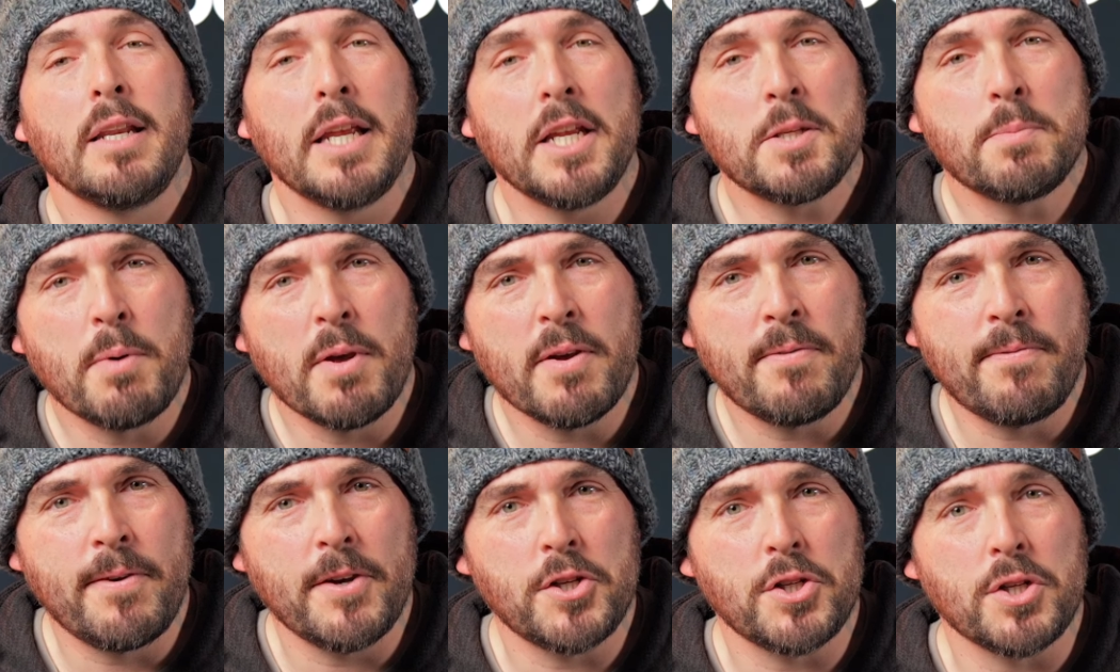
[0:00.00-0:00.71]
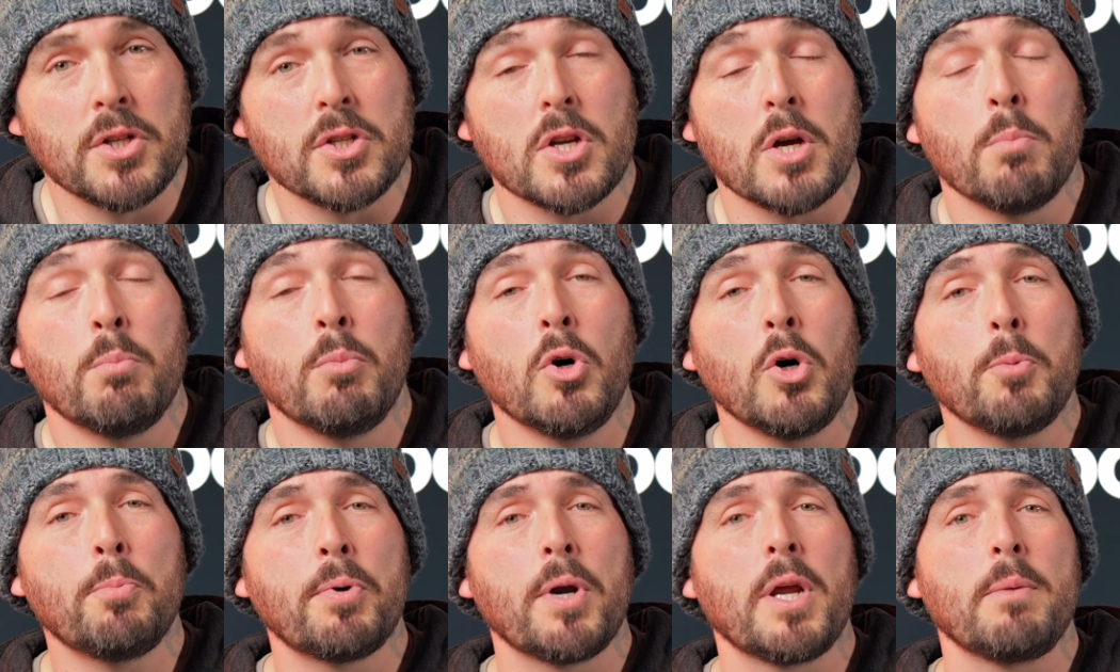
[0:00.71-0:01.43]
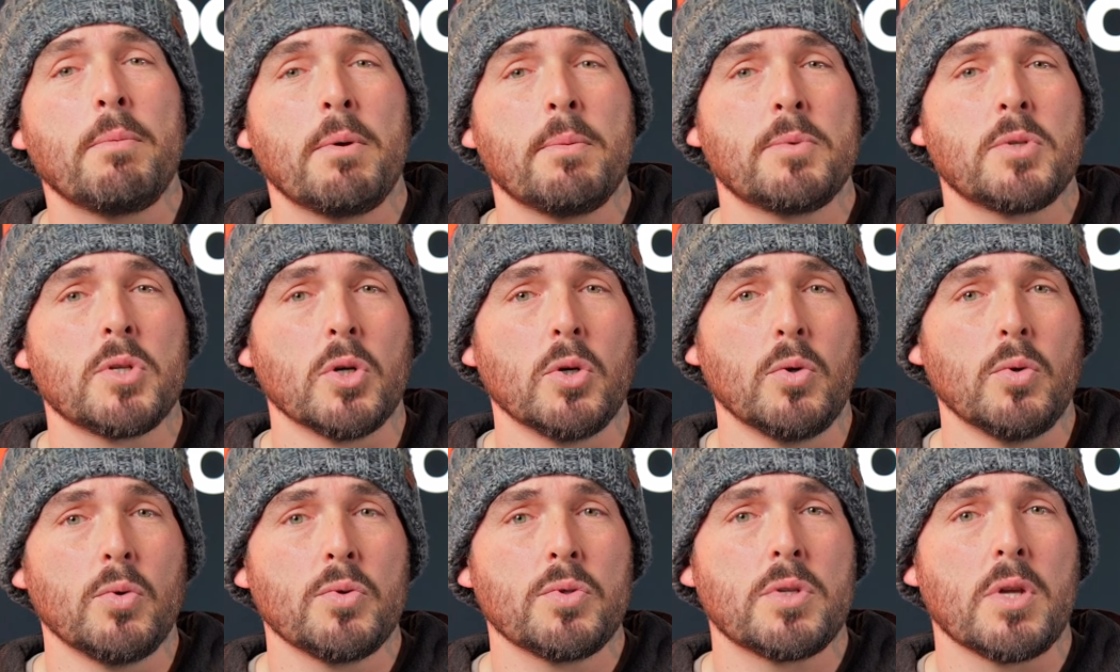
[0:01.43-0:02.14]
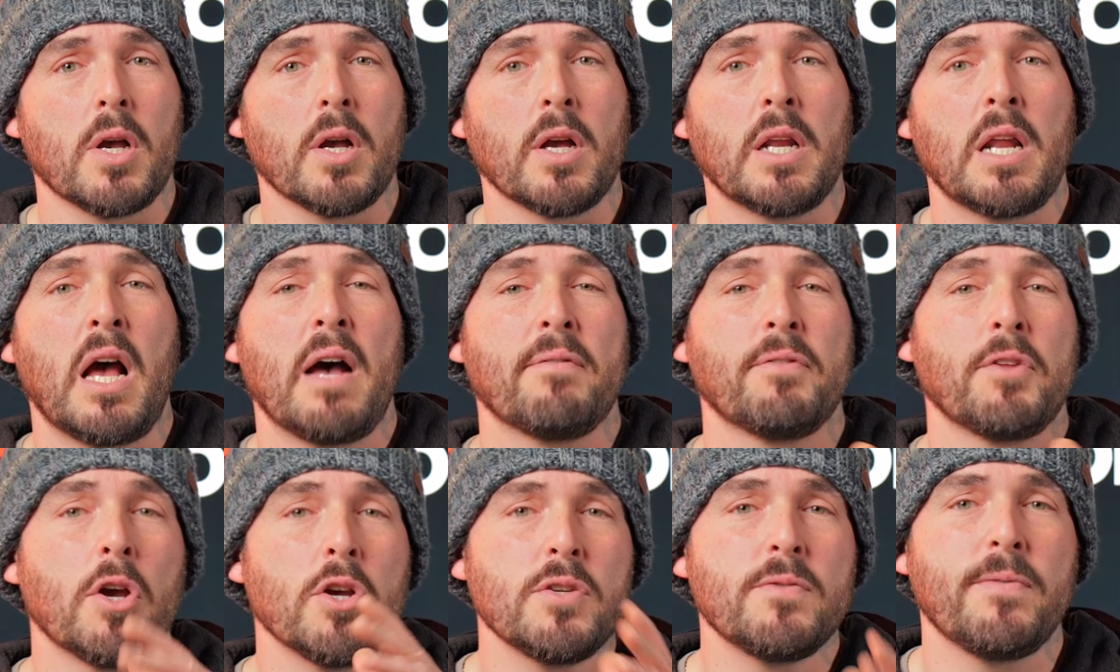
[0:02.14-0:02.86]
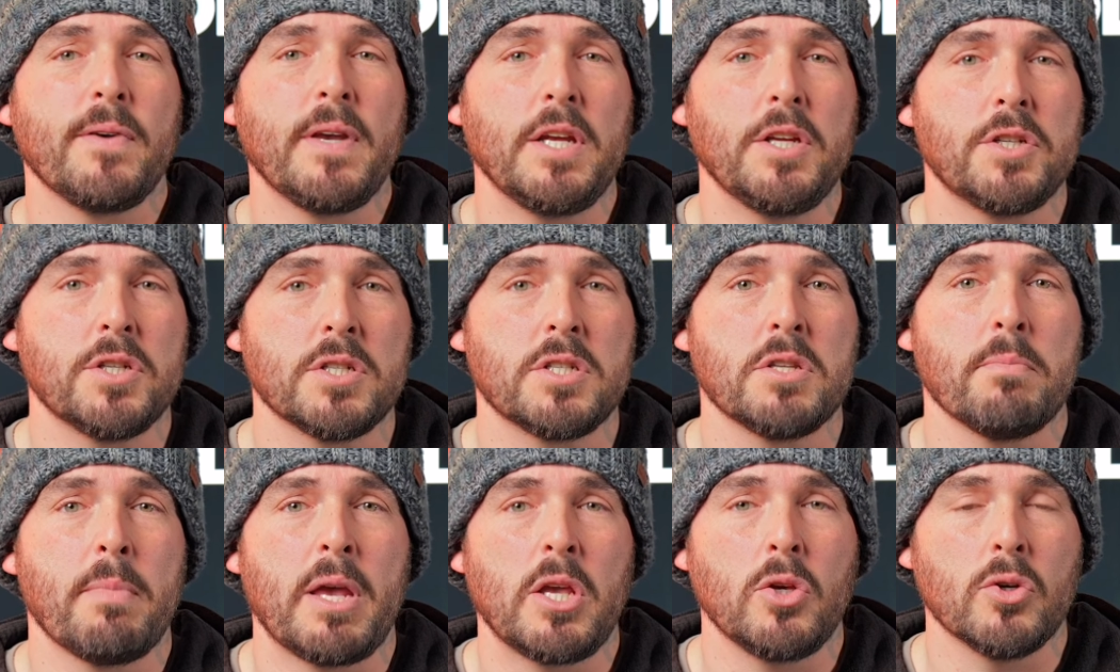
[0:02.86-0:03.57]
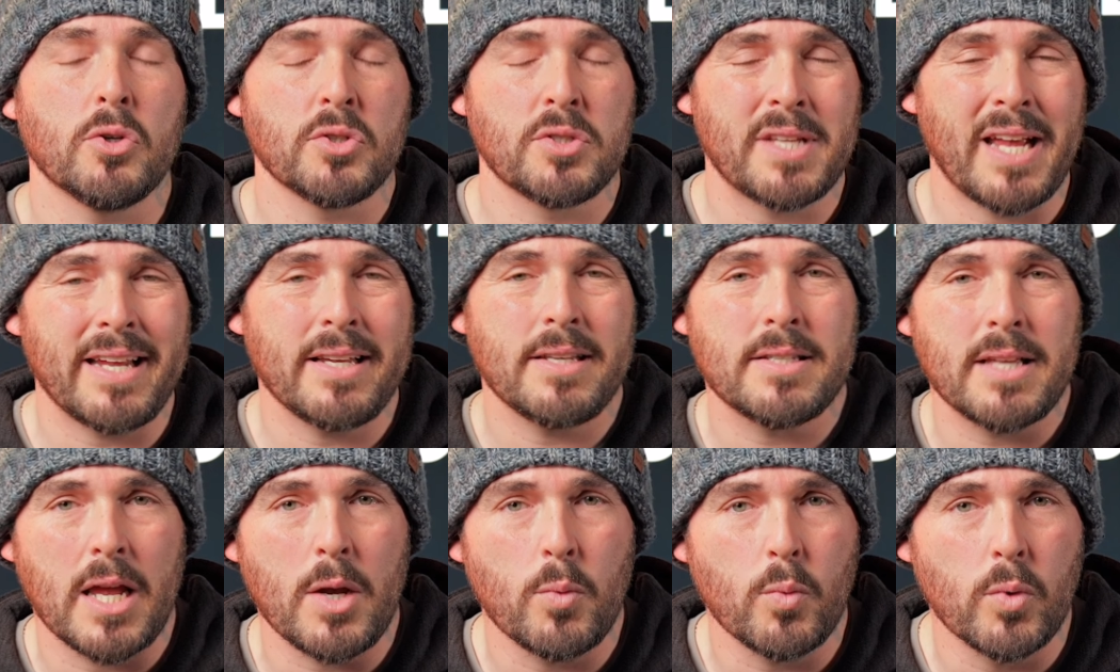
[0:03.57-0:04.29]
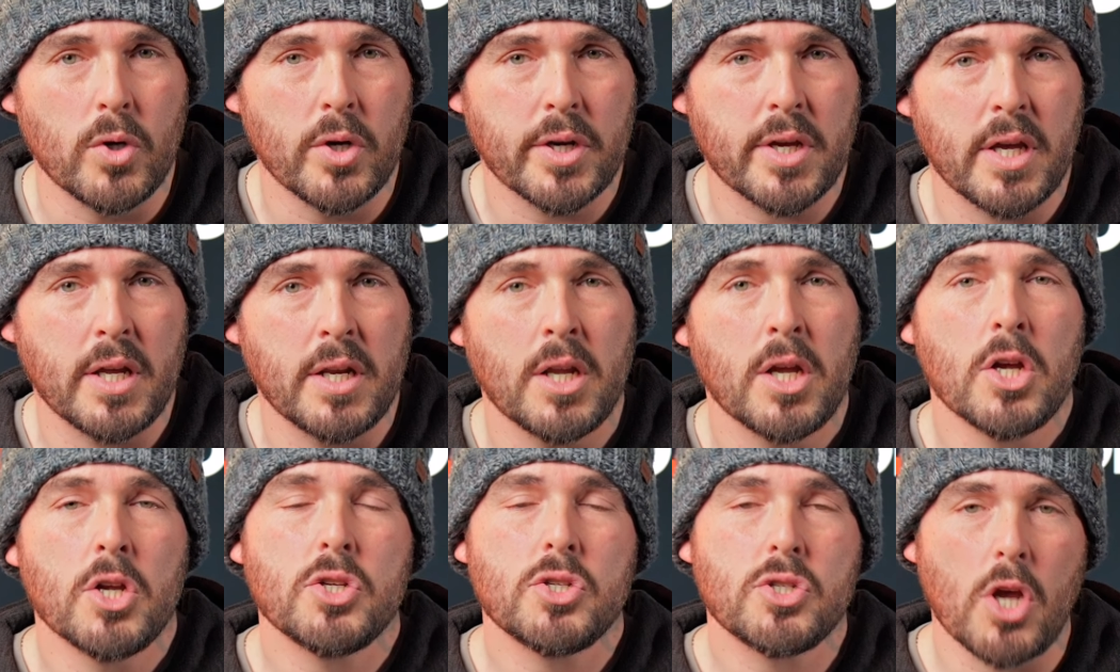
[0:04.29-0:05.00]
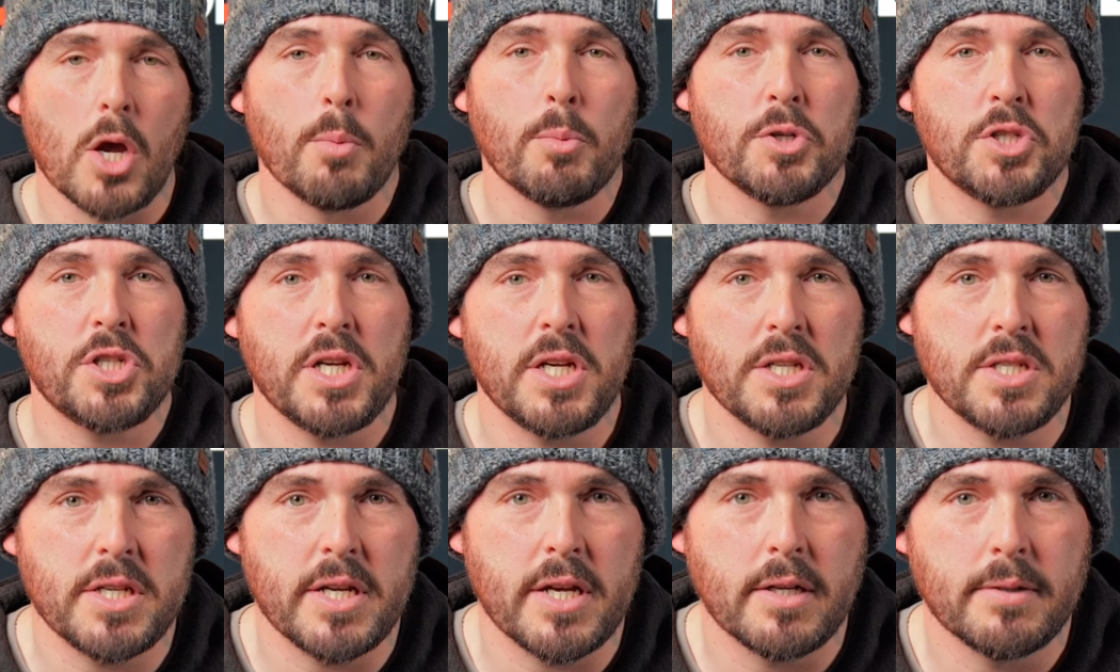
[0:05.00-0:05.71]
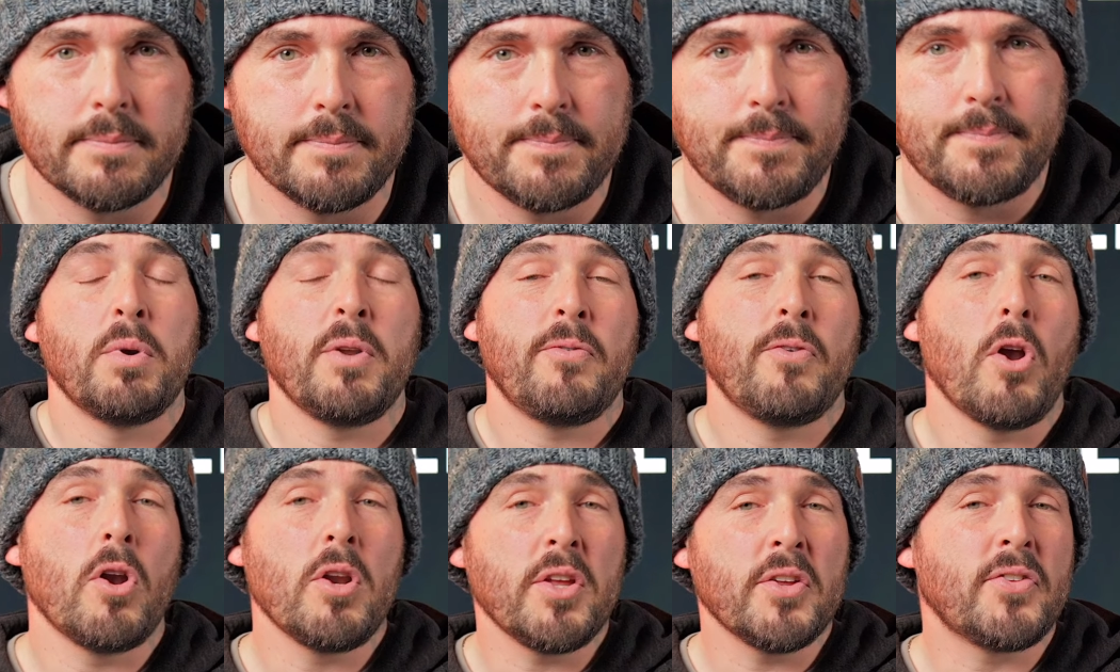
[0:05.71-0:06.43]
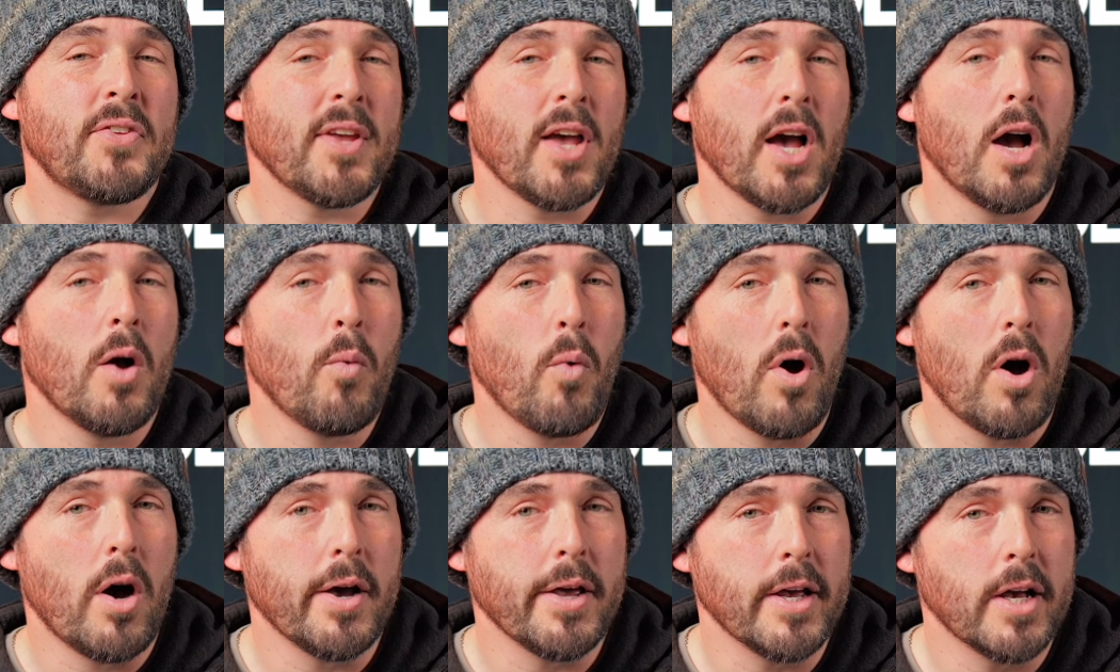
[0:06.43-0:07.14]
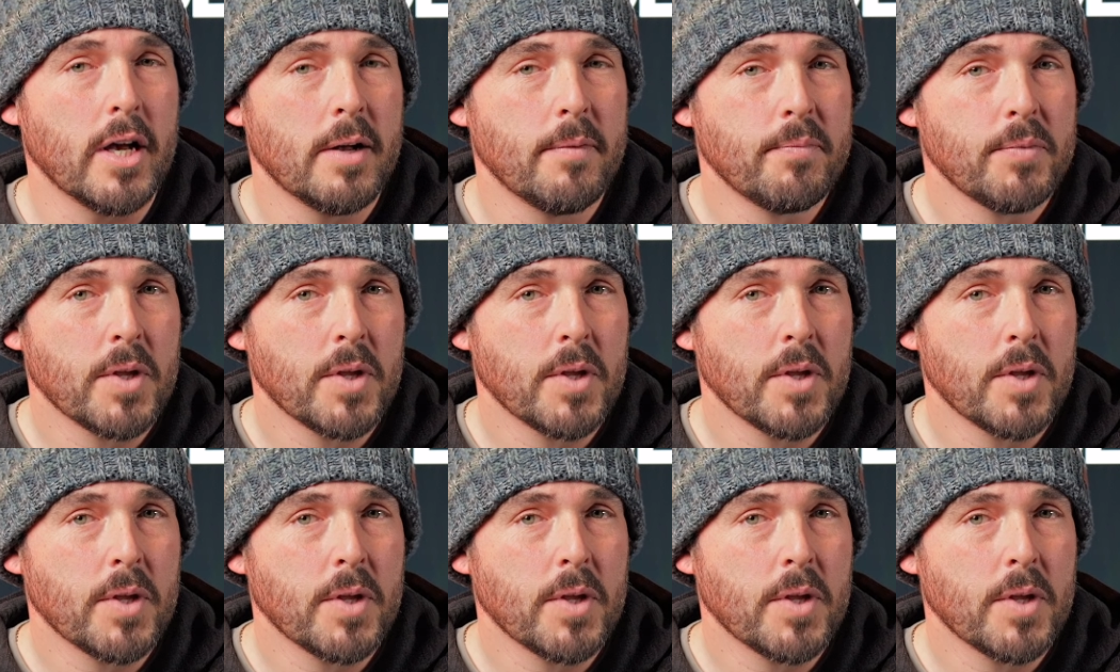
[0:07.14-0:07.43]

need to be efficient, and more premium tools are going to have those features that make your day-to-day working so much easier. But if you're only a DIYer